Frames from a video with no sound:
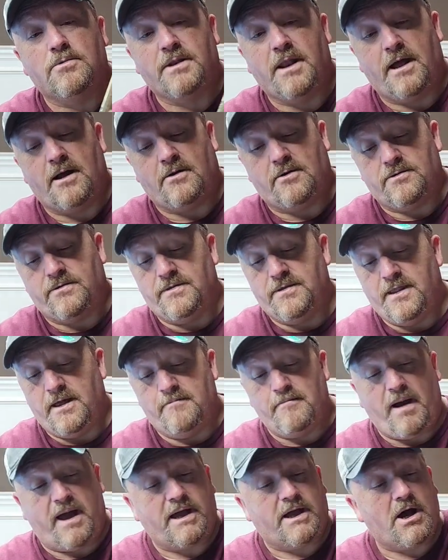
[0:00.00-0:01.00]
Now they
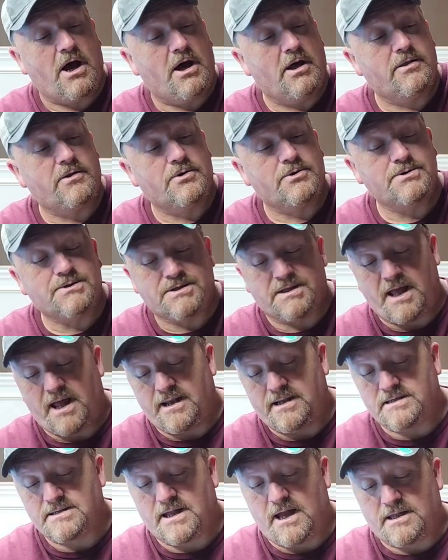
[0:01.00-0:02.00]
make others
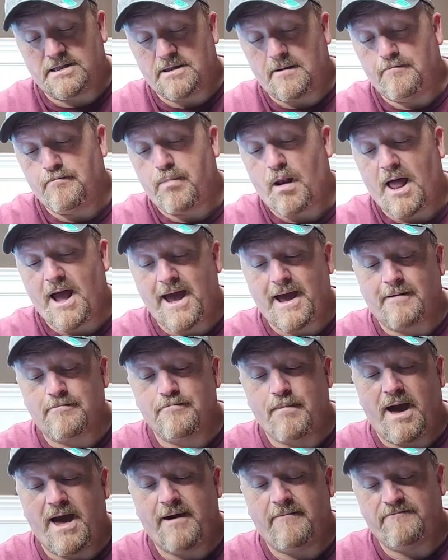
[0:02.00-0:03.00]
that has got the black
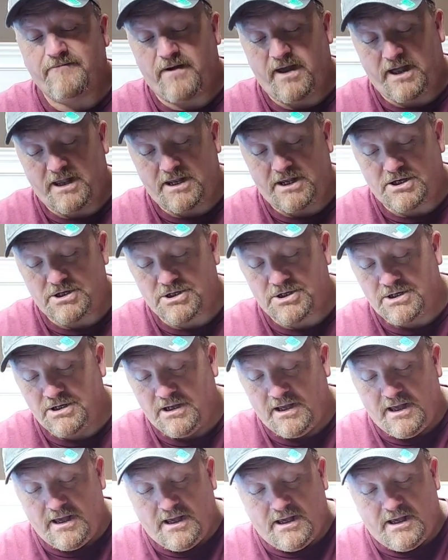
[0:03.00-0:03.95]
matte finish